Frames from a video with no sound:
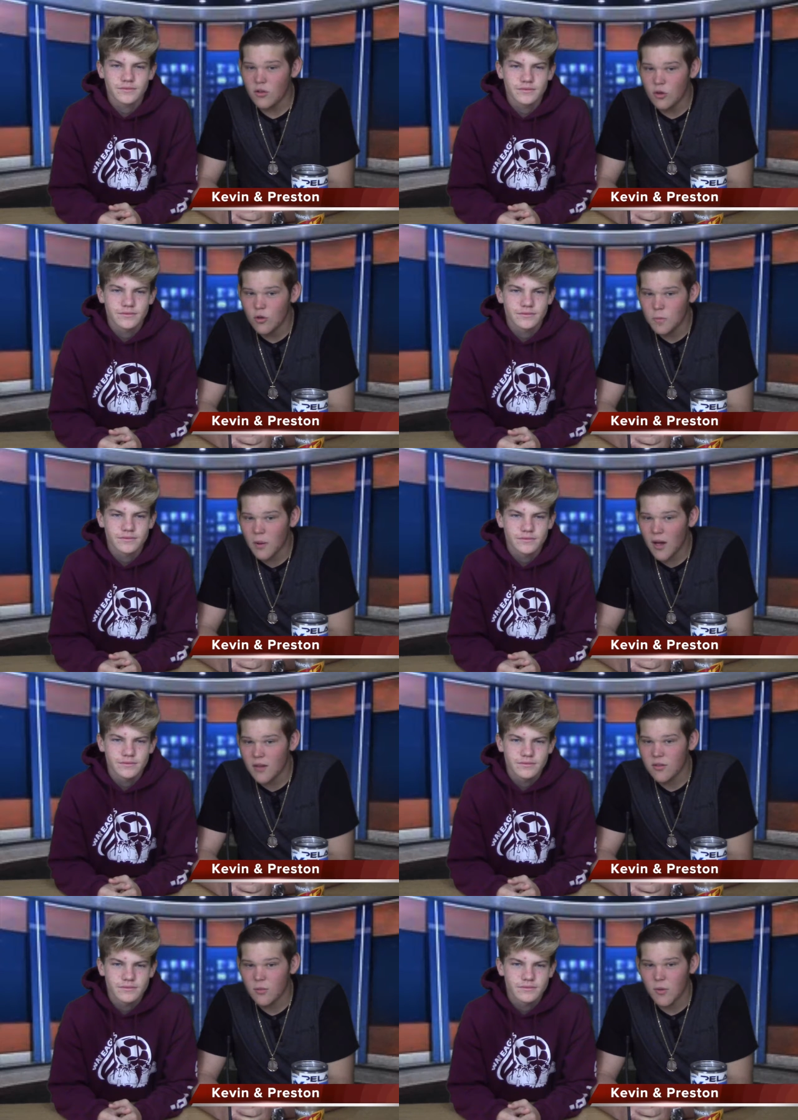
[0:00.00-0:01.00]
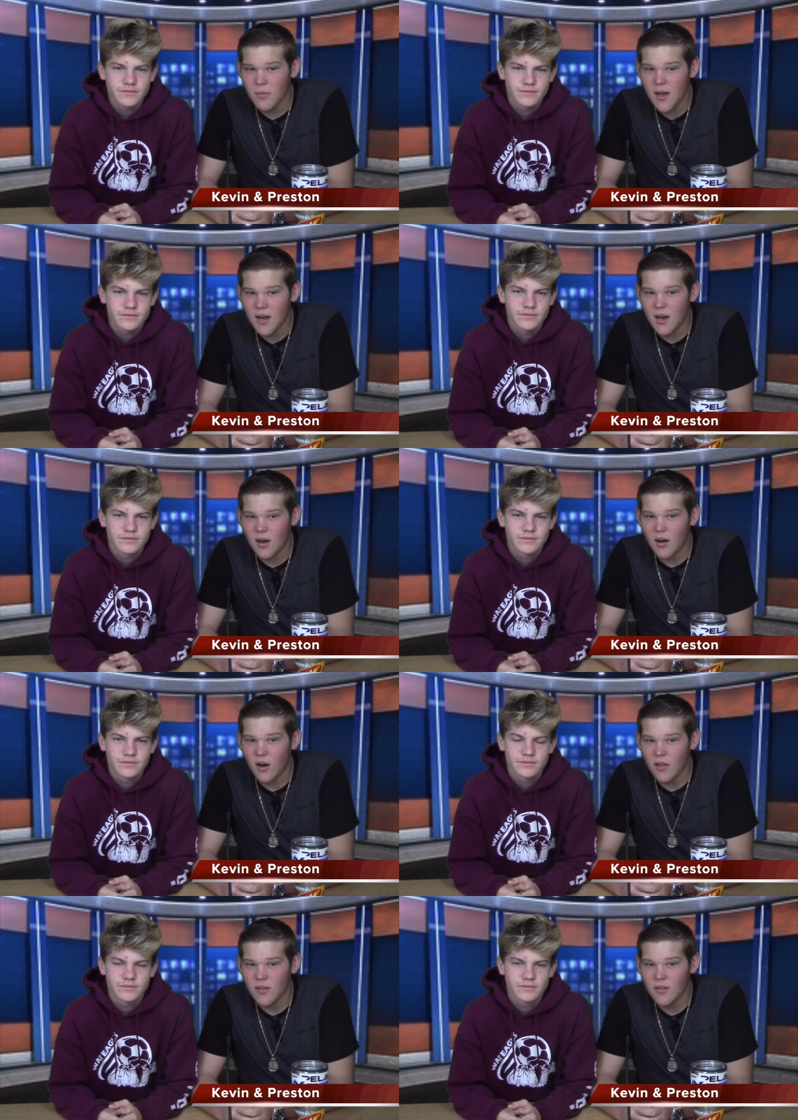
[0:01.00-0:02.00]
Speaker 1: two spots remaining
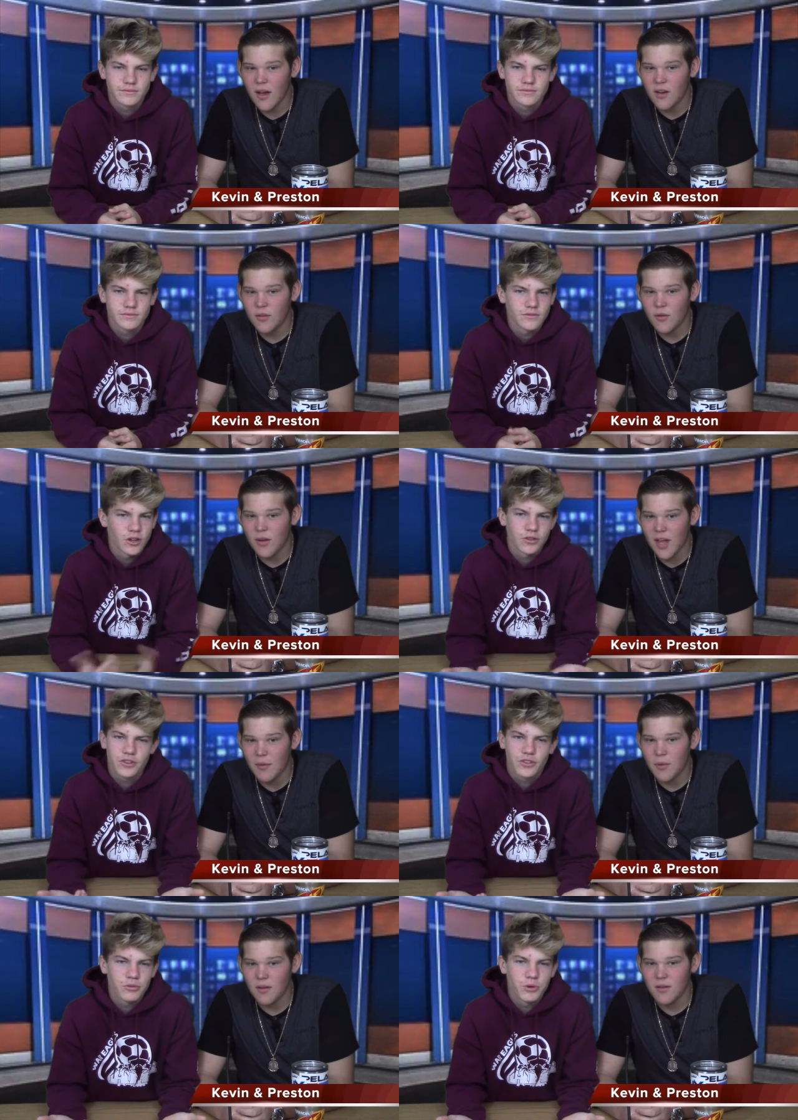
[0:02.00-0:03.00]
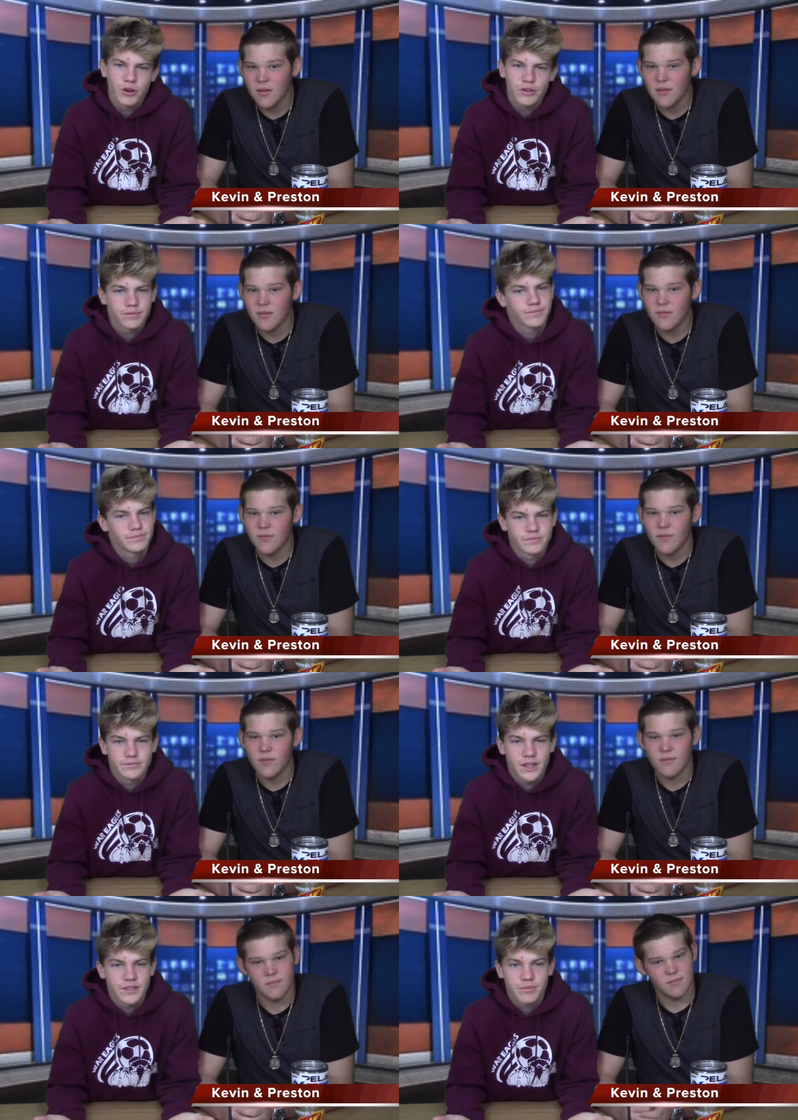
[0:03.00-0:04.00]
on the Titusville only campus. Two more.
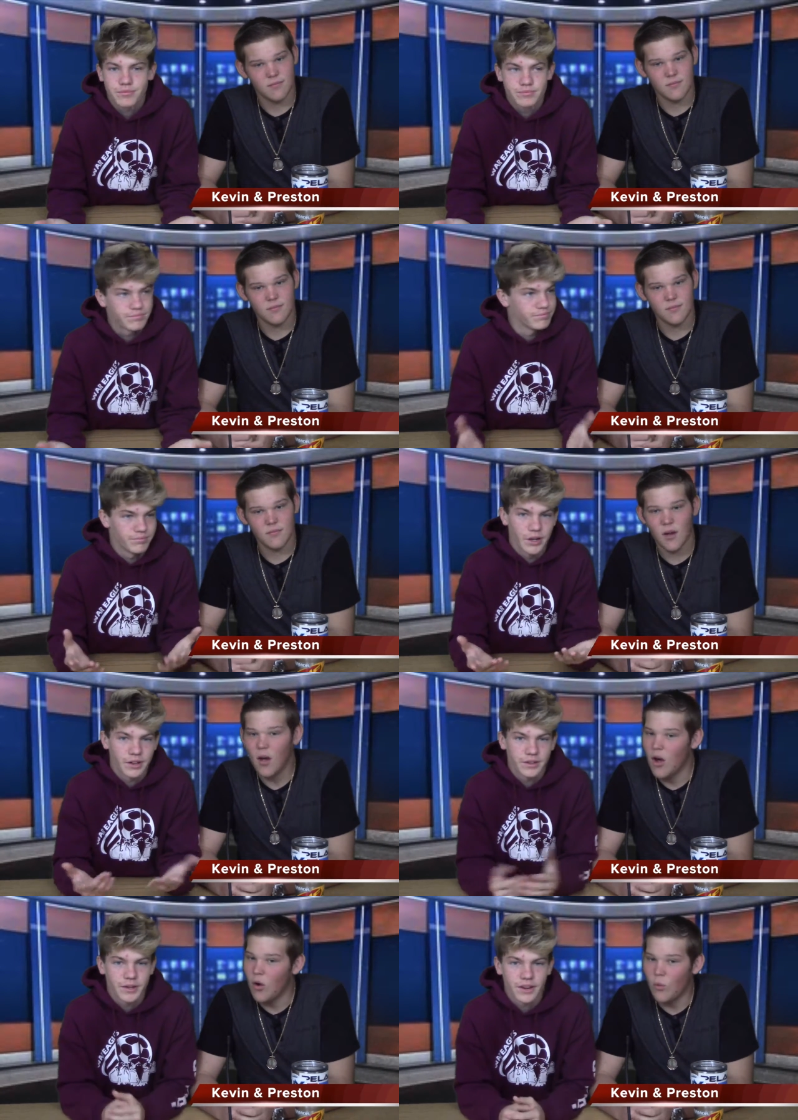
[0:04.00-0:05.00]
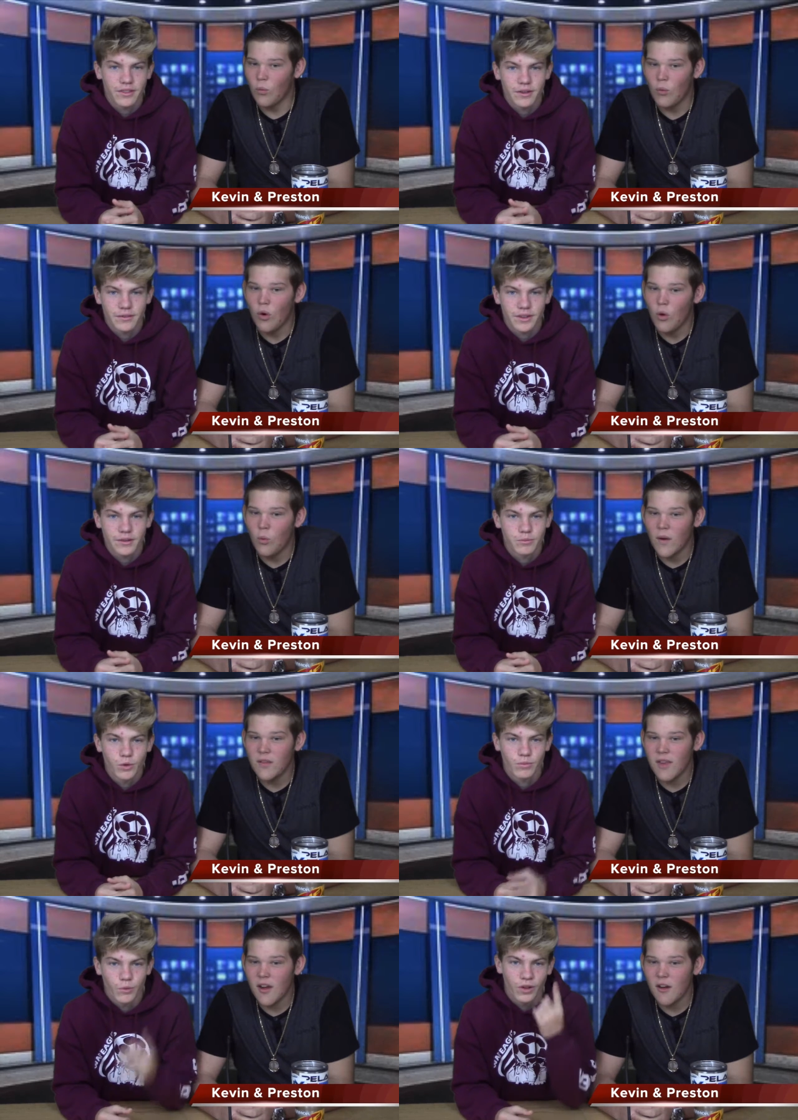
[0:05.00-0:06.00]
Speaker 2: That's barely anything. It's like
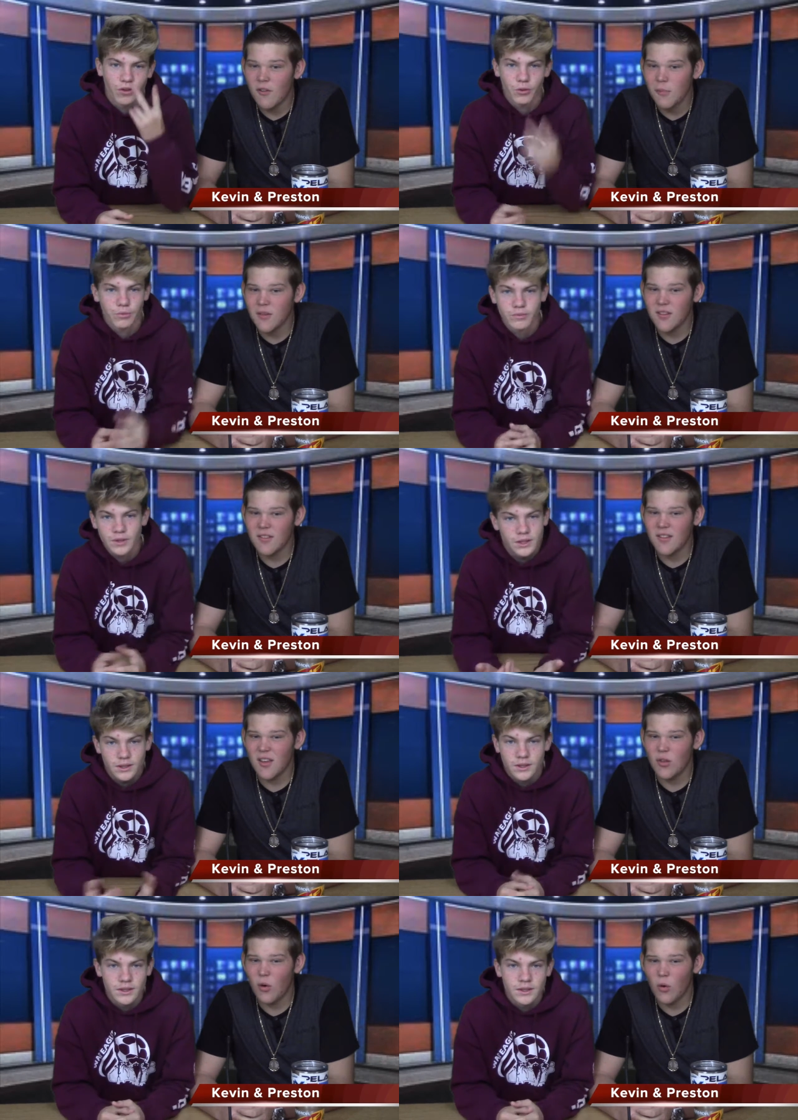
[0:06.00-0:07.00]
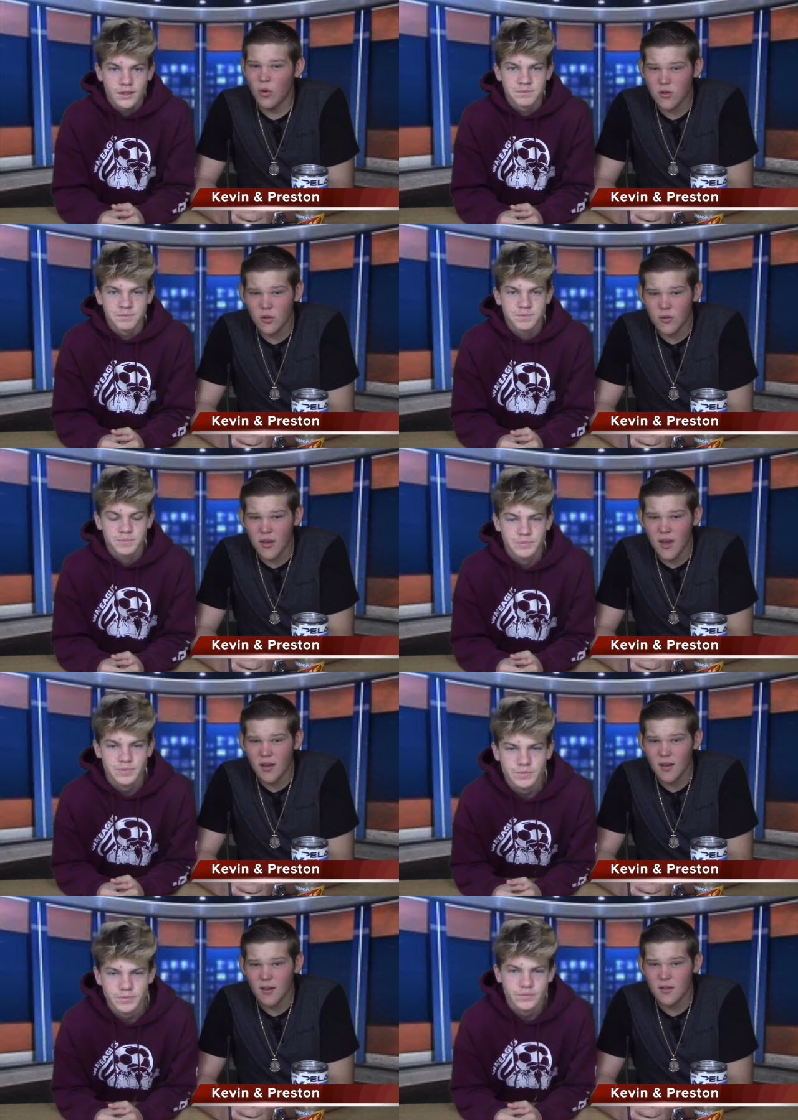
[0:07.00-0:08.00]
Wednesday,
Speaker 1: November 16th or Tuesday,
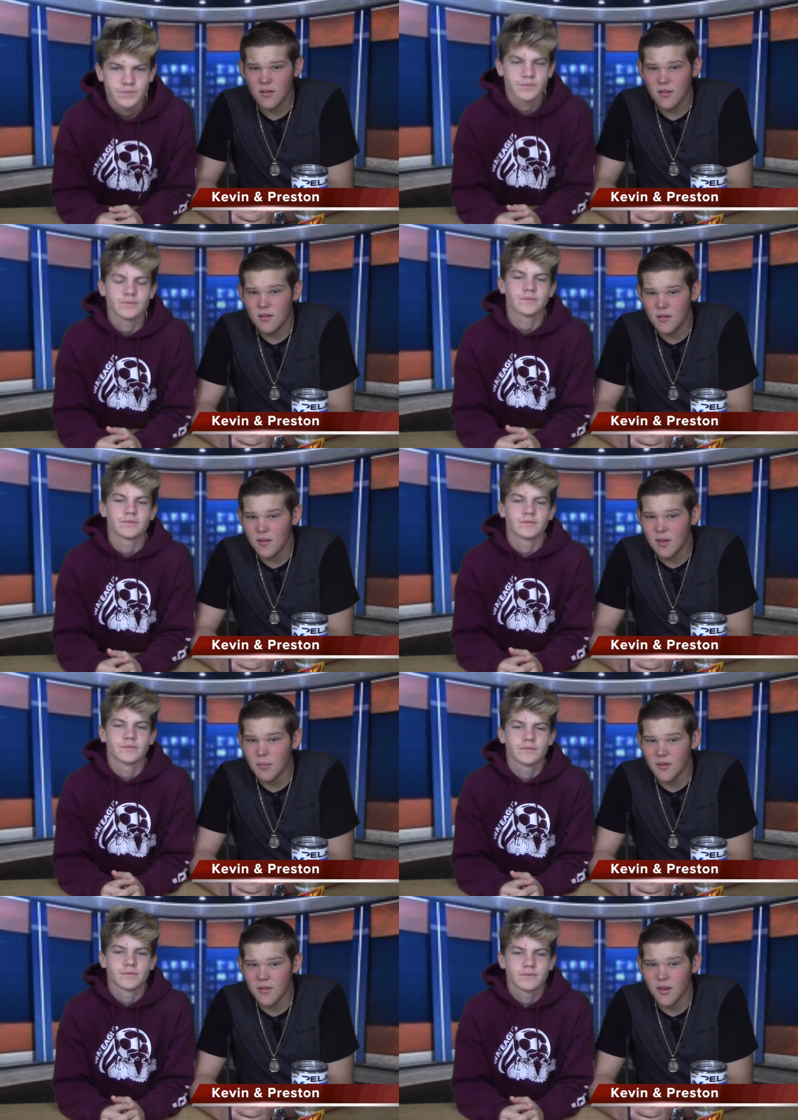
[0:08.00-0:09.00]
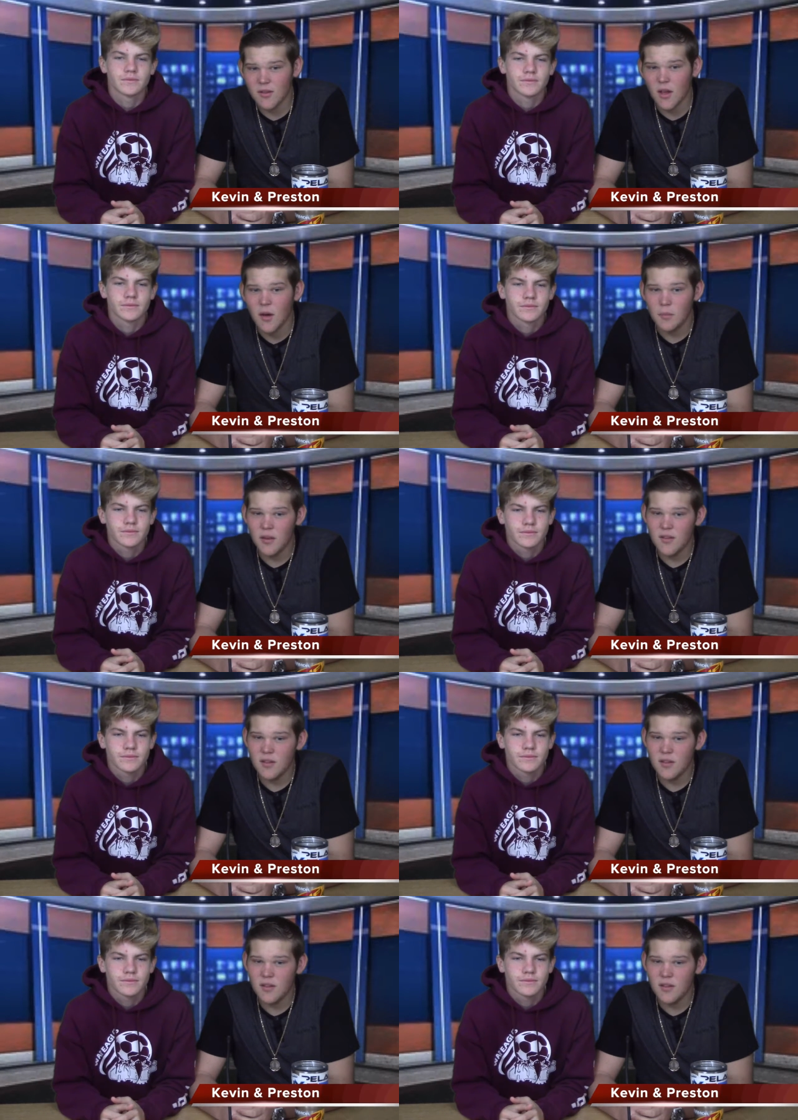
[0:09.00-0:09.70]
December 6th. Please